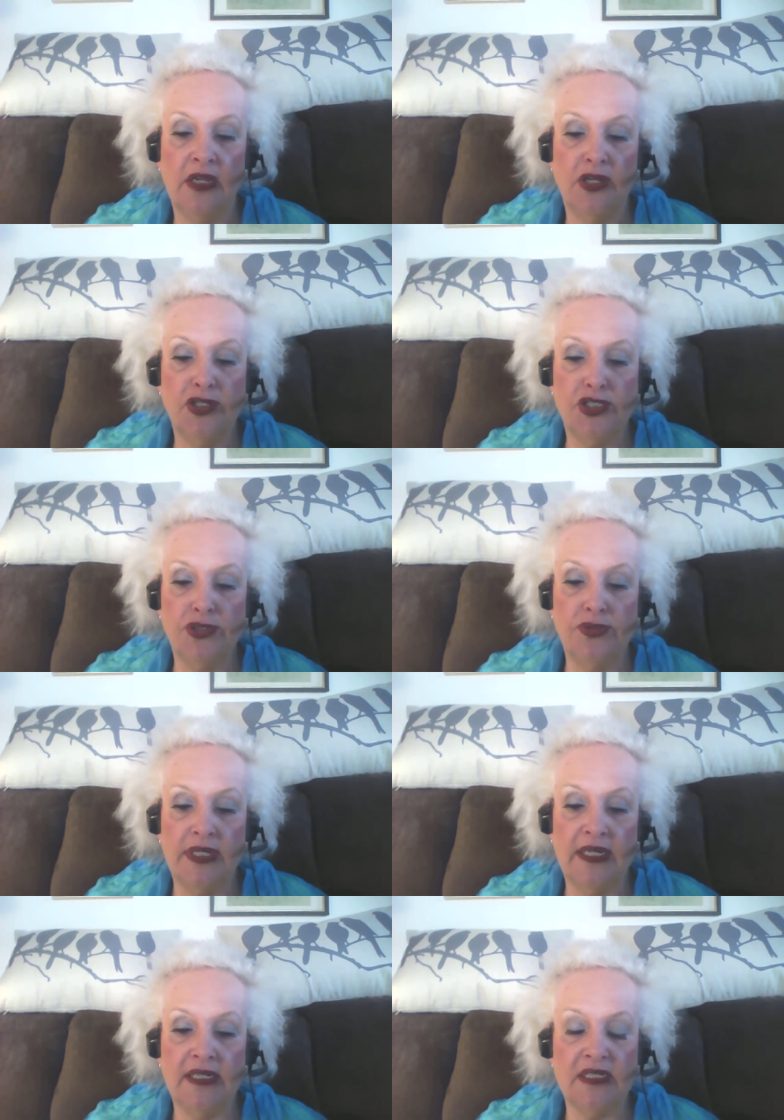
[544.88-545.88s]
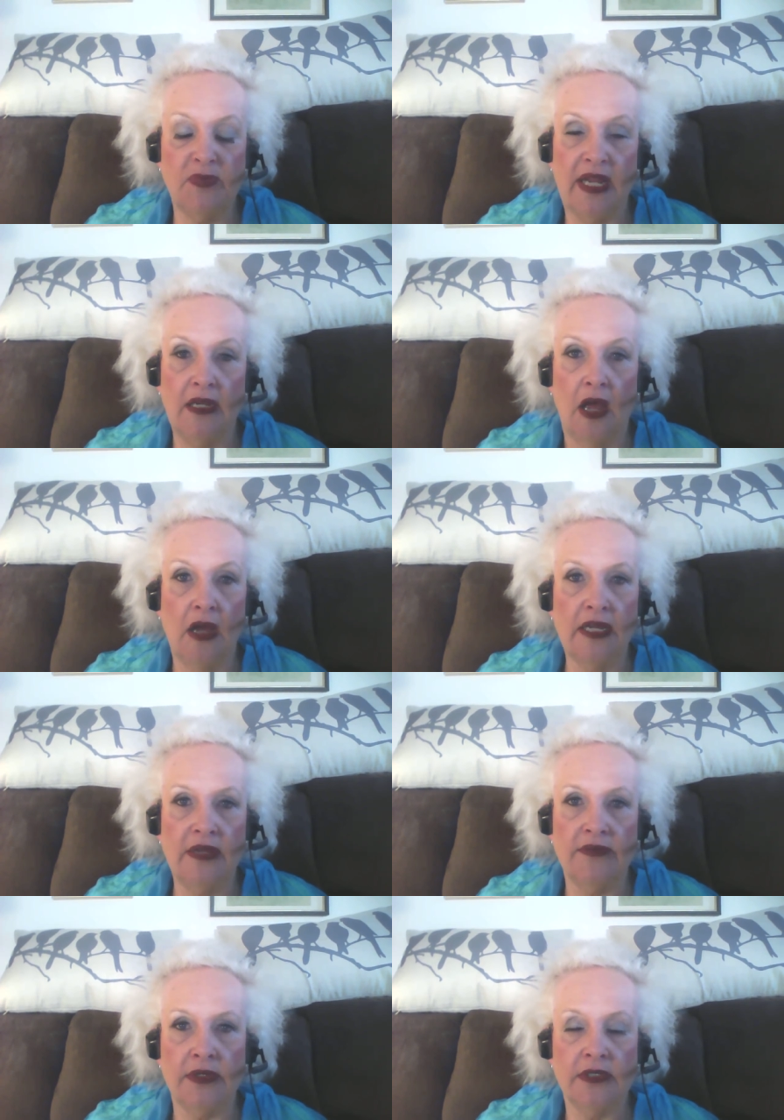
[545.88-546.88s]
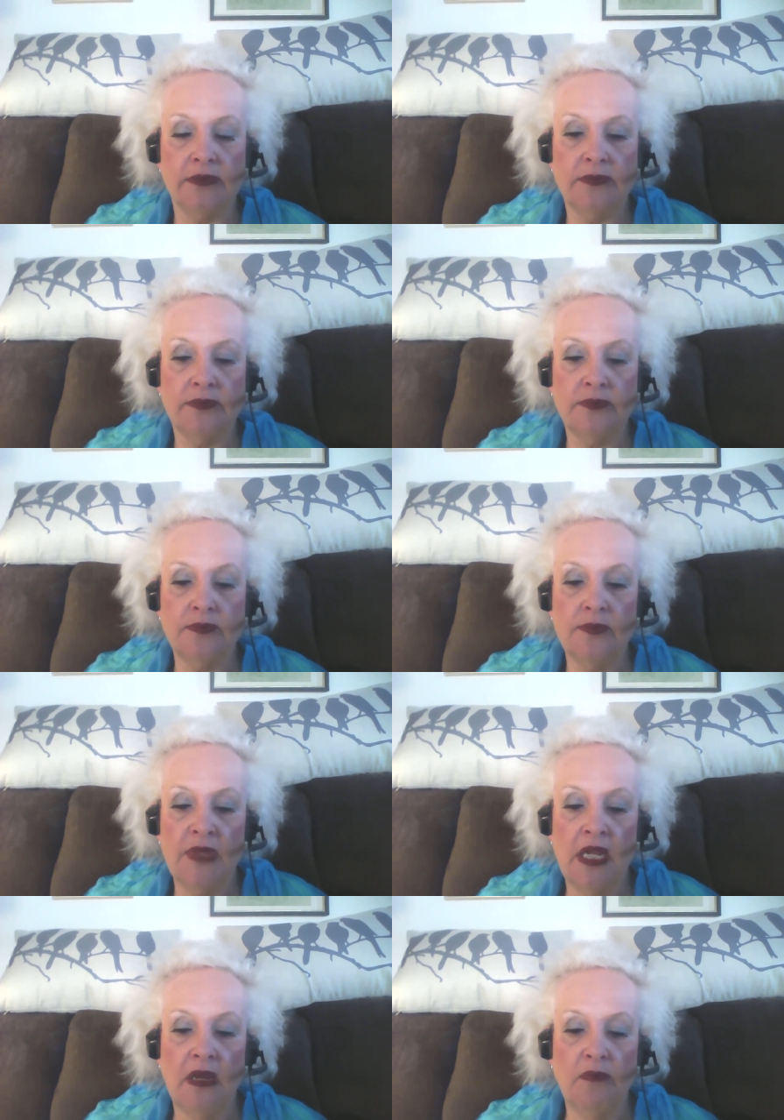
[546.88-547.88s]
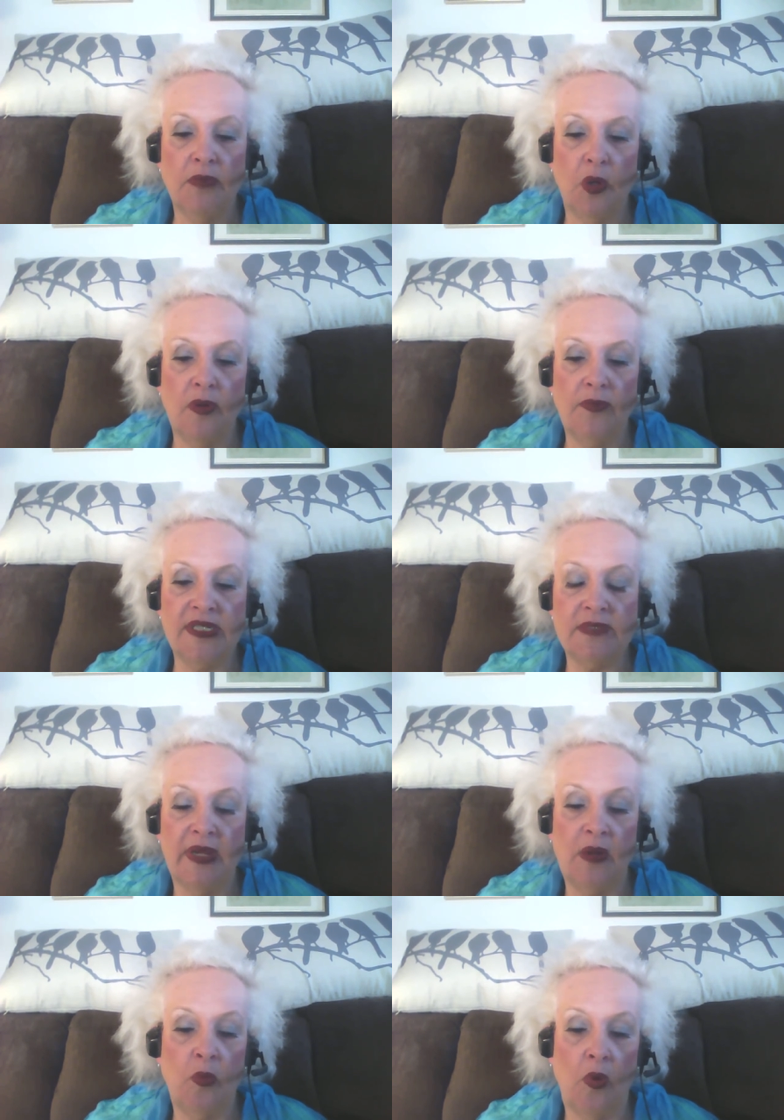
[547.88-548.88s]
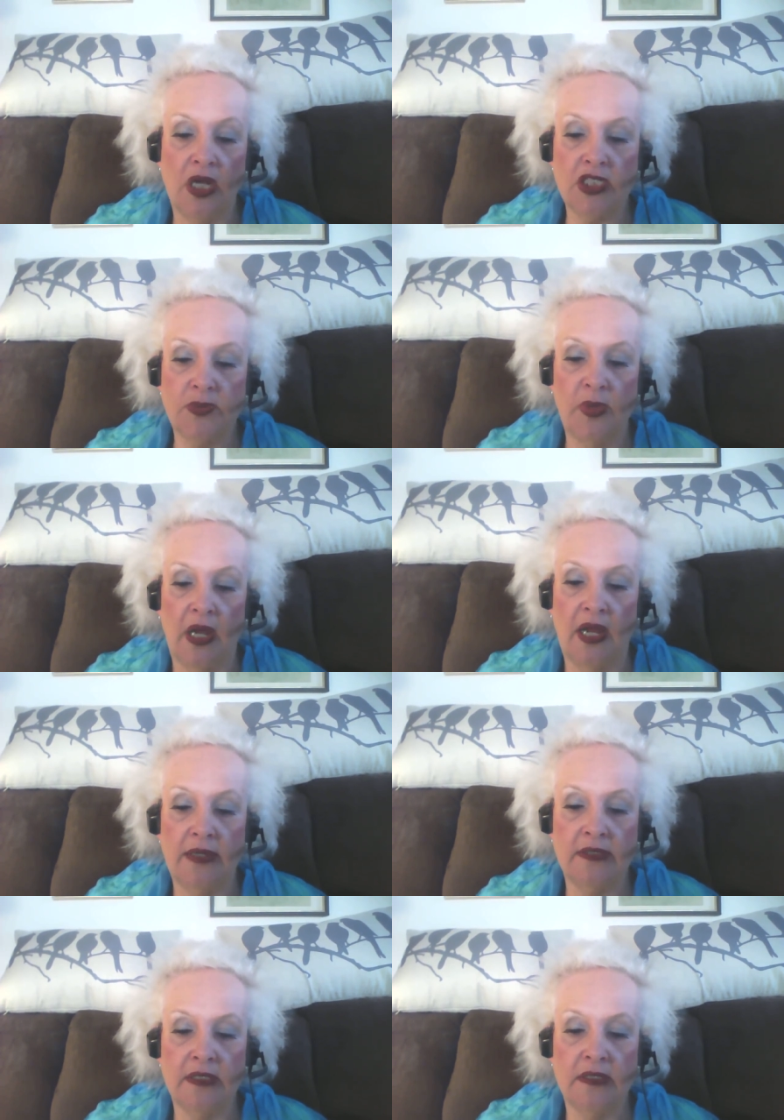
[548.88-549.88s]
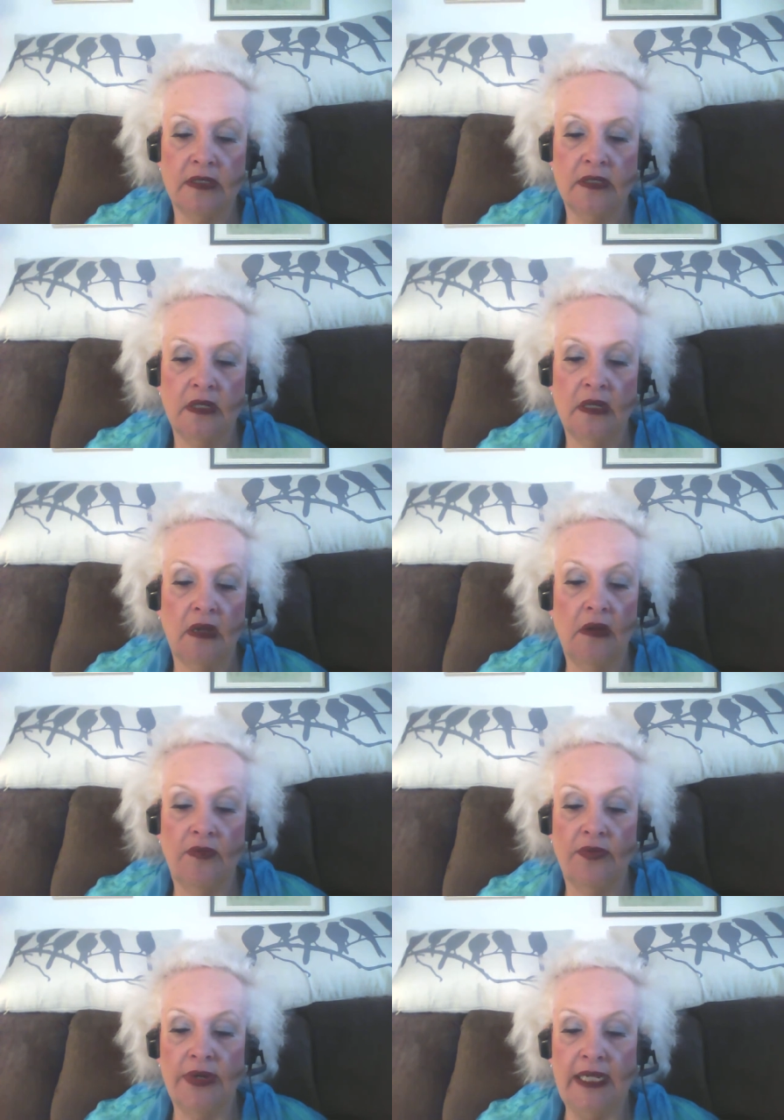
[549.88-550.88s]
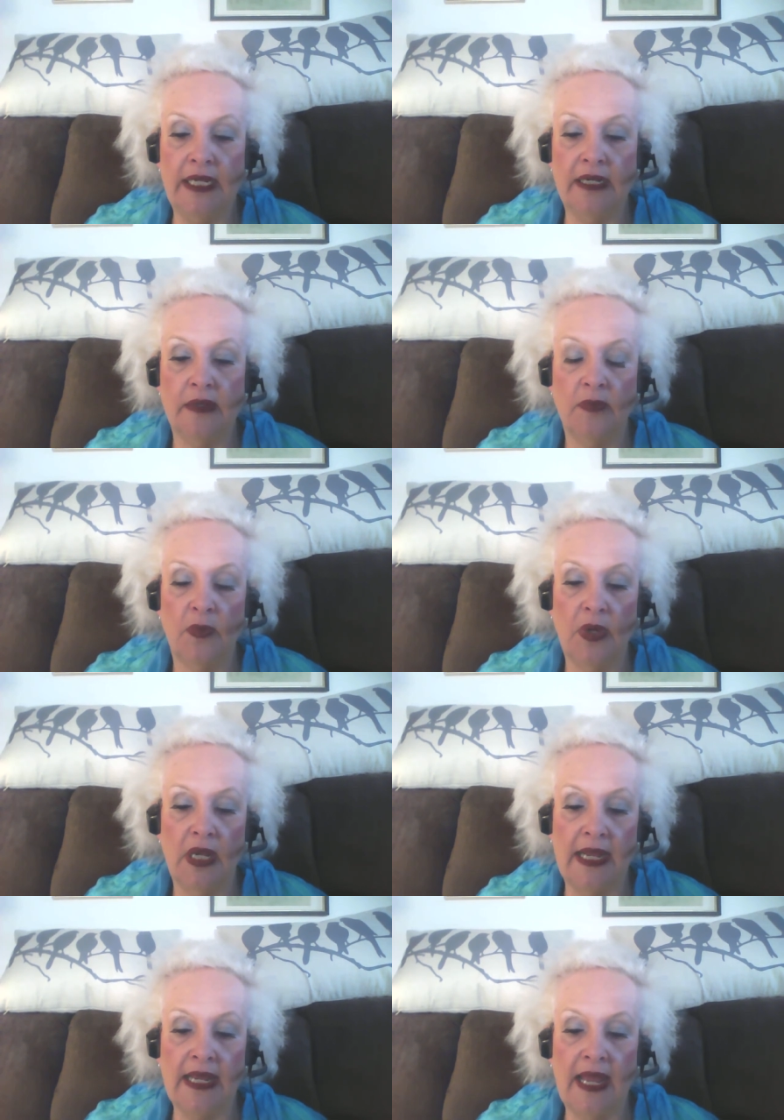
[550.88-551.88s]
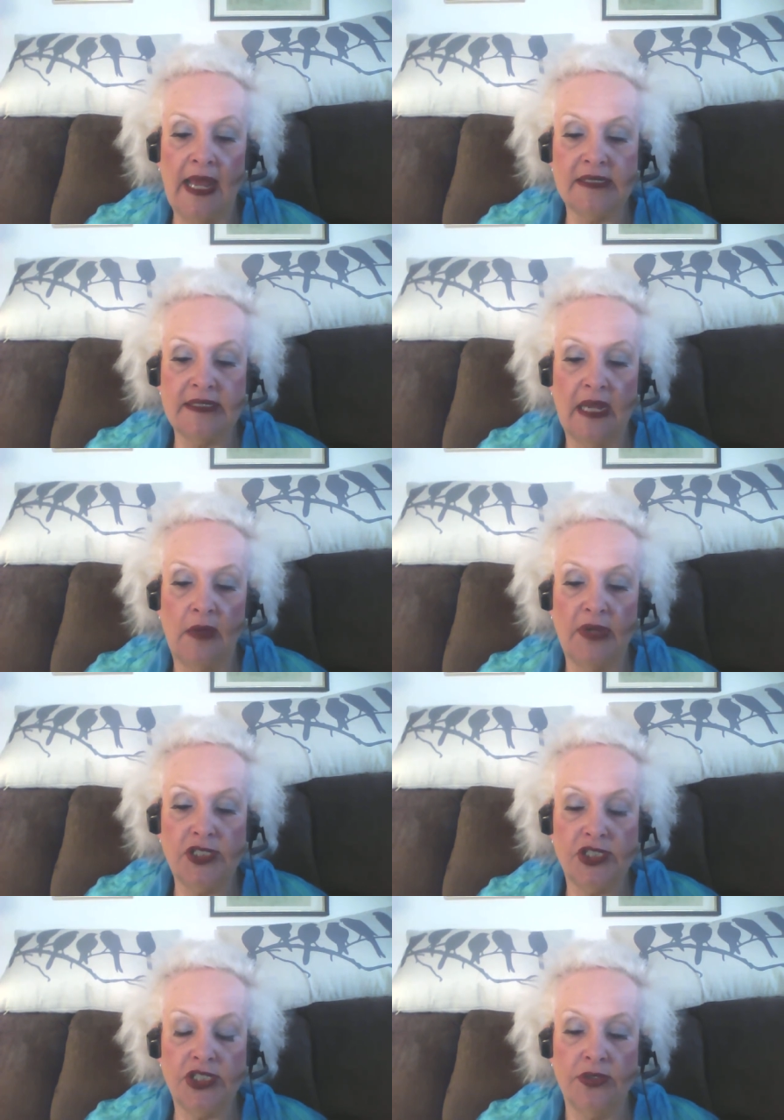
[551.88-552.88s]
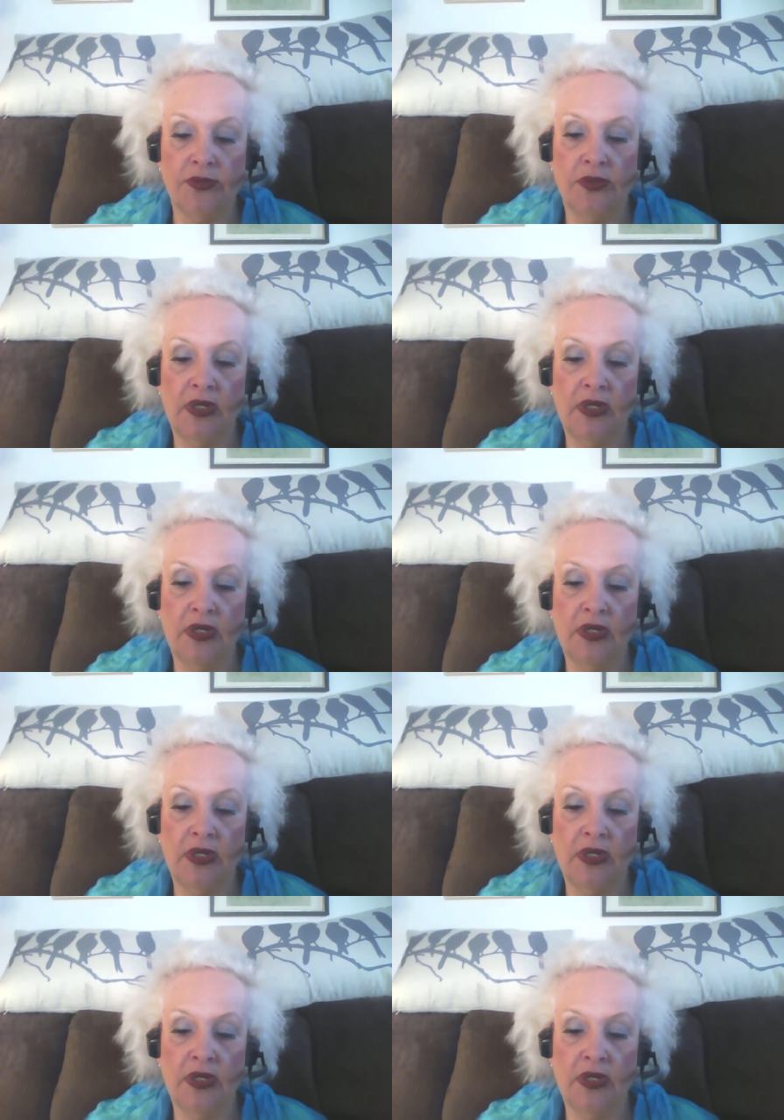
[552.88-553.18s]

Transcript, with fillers: Judah is my lawgiver. Moab is my washpot. Over Edom will I cast out my shoe.